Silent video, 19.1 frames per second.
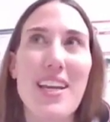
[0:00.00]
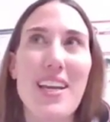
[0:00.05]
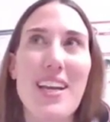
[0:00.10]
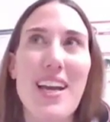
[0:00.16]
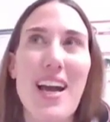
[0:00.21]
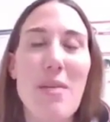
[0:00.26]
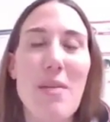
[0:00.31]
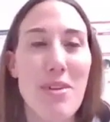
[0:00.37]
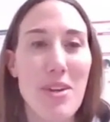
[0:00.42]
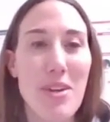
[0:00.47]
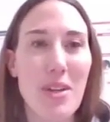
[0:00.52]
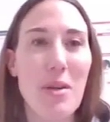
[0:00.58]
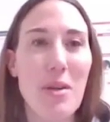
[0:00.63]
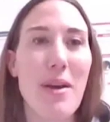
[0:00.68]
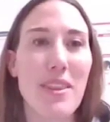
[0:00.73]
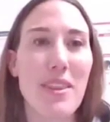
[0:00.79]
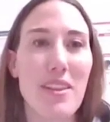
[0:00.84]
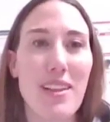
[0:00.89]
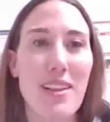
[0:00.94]
I'm hearing
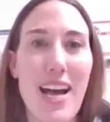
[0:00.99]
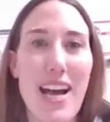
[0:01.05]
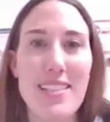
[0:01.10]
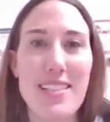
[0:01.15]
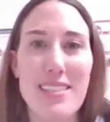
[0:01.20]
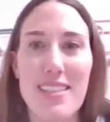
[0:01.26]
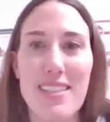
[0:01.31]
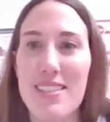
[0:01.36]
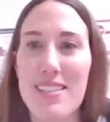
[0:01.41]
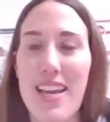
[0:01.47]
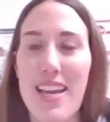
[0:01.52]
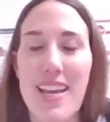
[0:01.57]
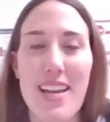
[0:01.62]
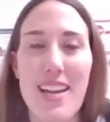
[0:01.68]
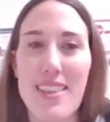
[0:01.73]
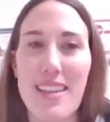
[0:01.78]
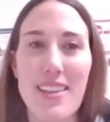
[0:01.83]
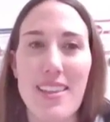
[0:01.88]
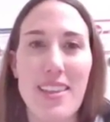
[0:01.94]
about the classes, and
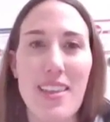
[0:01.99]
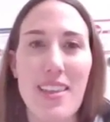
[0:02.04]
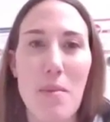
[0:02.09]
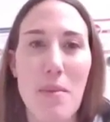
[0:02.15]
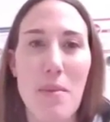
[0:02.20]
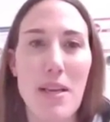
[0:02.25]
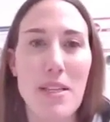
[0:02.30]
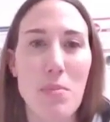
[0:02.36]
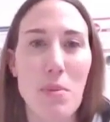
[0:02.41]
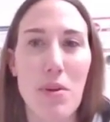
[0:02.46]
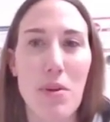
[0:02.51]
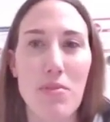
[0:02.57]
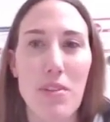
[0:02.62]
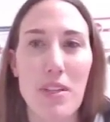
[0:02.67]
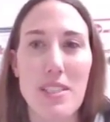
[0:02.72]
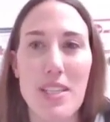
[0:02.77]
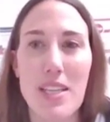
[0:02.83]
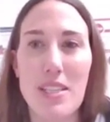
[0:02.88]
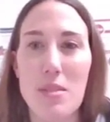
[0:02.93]
I think that makes
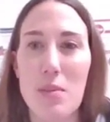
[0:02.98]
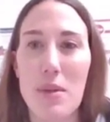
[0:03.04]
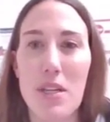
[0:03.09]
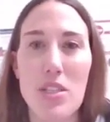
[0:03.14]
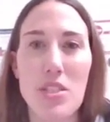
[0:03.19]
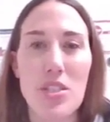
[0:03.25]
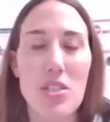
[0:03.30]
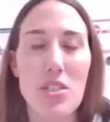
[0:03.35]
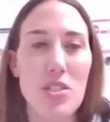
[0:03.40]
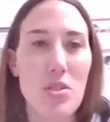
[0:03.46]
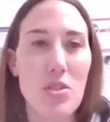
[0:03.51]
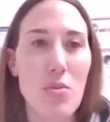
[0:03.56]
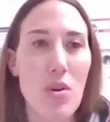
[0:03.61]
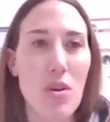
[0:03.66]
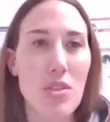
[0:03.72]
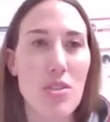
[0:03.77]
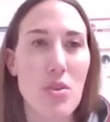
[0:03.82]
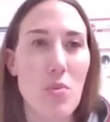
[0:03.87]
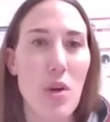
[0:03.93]
perfect sense. But I do
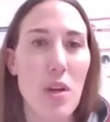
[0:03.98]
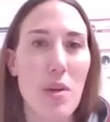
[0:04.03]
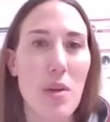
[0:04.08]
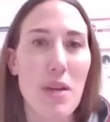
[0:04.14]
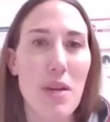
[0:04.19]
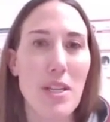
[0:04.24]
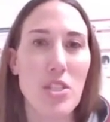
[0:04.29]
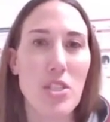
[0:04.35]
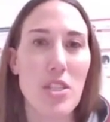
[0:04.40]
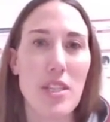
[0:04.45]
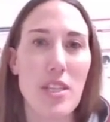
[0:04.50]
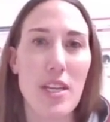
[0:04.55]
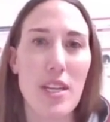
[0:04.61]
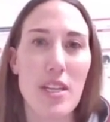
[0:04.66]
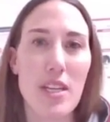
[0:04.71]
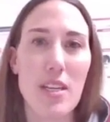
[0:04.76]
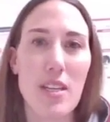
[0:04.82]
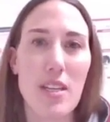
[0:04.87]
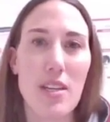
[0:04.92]
also want to mention that,
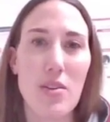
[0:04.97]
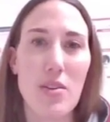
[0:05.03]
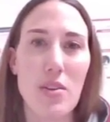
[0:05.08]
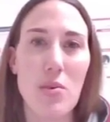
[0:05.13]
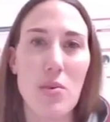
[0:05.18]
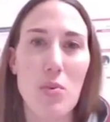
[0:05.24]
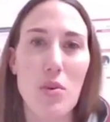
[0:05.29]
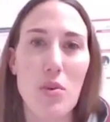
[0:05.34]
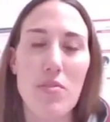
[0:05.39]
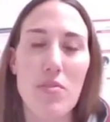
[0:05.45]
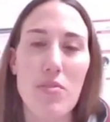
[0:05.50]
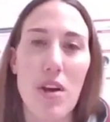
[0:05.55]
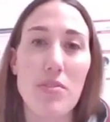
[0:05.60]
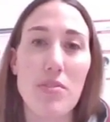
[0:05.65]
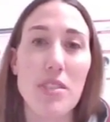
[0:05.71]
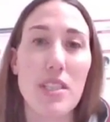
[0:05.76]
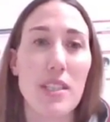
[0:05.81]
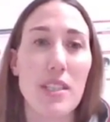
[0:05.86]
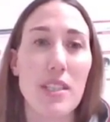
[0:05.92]
you were
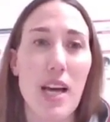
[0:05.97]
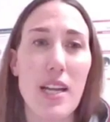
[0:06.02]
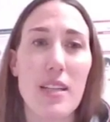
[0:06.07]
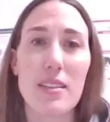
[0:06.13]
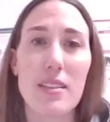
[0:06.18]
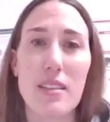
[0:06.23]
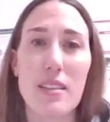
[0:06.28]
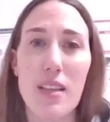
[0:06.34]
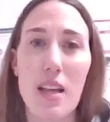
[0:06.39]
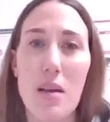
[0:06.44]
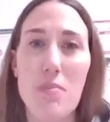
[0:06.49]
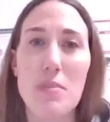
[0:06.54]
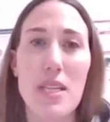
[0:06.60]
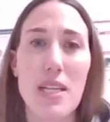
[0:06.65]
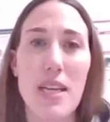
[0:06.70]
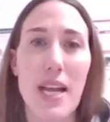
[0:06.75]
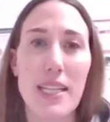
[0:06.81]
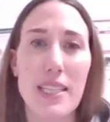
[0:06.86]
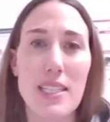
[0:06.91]
involved in a lot of clubs
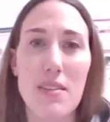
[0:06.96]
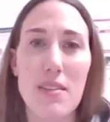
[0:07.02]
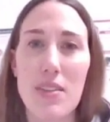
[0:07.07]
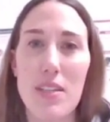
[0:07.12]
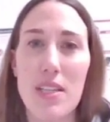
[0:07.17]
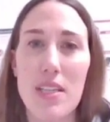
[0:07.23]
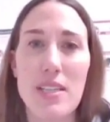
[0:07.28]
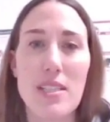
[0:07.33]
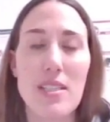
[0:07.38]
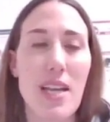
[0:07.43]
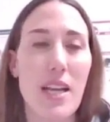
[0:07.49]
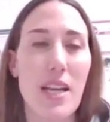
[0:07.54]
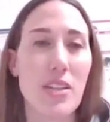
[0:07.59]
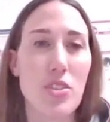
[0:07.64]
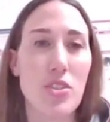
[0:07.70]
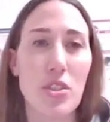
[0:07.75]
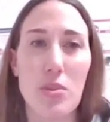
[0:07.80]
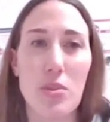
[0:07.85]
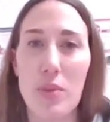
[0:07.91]
and activities,
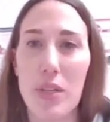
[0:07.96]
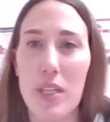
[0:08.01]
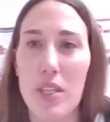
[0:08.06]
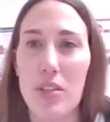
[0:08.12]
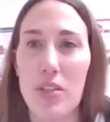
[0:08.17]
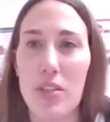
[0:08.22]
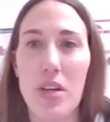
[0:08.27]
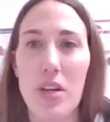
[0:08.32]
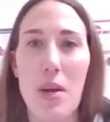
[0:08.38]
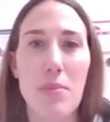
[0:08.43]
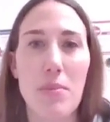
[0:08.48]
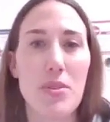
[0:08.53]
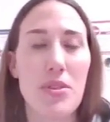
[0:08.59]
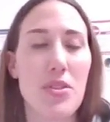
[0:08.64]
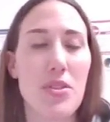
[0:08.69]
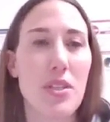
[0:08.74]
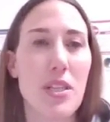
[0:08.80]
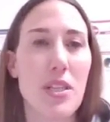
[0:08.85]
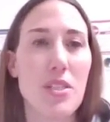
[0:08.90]
extracurricular
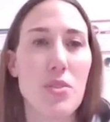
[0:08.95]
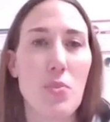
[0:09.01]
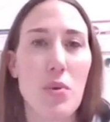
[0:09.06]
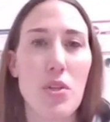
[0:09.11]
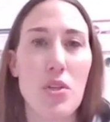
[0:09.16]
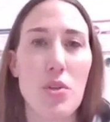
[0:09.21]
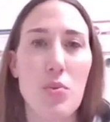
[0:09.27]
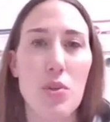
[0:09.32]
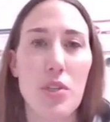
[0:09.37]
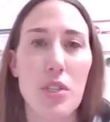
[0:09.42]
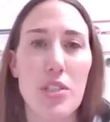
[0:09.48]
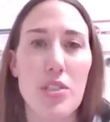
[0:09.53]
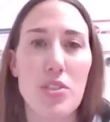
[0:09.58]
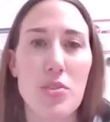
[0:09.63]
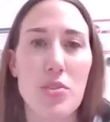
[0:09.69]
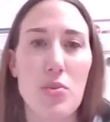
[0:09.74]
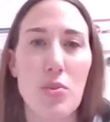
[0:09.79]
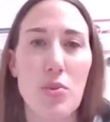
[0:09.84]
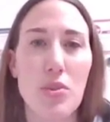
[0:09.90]
opportunities when you were in
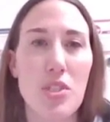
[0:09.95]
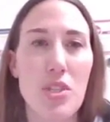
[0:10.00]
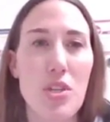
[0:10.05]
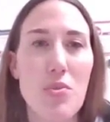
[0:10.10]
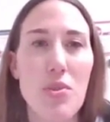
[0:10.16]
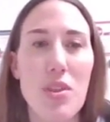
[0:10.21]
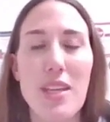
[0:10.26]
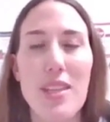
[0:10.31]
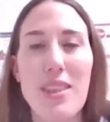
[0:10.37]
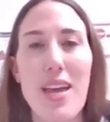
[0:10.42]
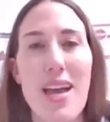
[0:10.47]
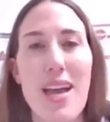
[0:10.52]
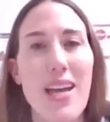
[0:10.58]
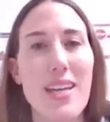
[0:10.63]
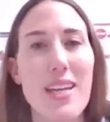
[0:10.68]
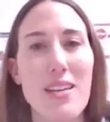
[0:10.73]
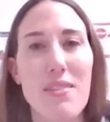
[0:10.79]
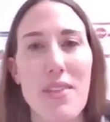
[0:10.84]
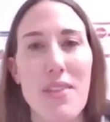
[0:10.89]
school. Do you think that
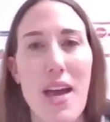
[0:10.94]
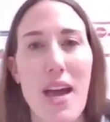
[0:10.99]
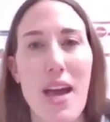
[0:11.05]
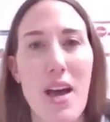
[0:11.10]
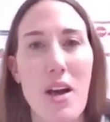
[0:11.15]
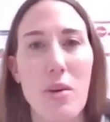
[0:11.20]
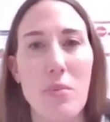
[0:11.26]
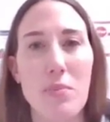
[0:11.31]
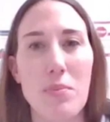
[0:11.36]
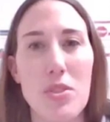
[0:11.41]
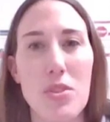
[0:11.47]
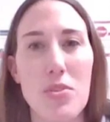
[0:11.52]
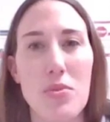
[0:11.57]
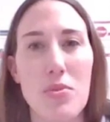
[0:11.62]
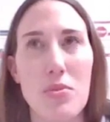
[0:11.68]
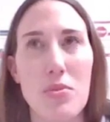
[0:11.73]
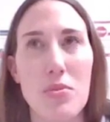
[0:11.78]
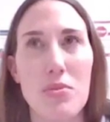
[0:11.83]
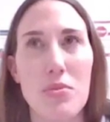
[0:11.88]
any of that helped
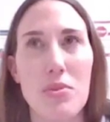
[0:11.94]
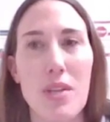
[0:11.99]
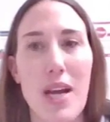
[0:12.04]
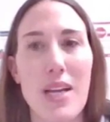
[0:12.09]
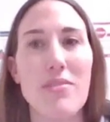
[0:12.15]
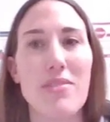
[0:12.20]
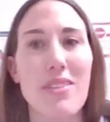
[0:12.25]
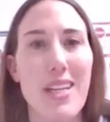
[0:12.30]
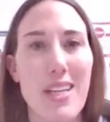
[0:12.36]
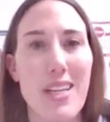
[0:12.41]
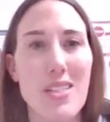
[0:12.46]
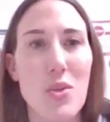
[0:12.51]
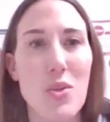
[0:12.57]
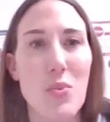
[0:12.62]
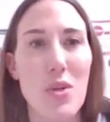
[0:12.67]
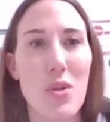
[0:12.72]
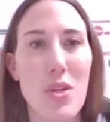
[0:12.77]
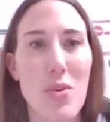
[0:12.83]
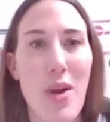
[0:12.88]
you kind of get to
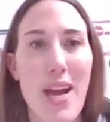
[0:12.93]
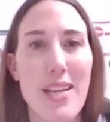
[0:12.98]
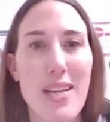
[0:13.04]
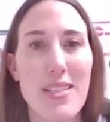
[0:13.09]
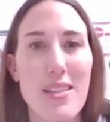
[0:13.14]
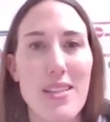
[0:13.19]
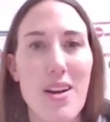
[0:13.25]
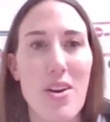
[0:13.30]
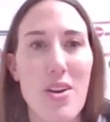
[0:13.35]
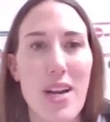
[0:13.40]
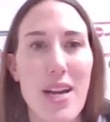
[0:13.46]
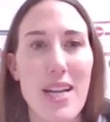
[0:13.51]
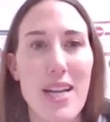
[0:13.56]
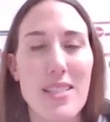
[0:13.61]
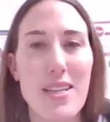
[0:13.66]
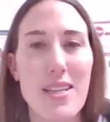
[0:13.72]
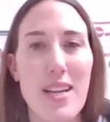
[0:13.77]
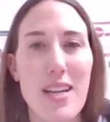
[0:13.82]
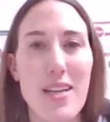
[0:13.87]
where you are at
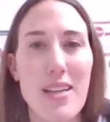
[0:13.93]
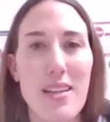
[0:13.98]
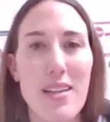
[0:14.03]
today?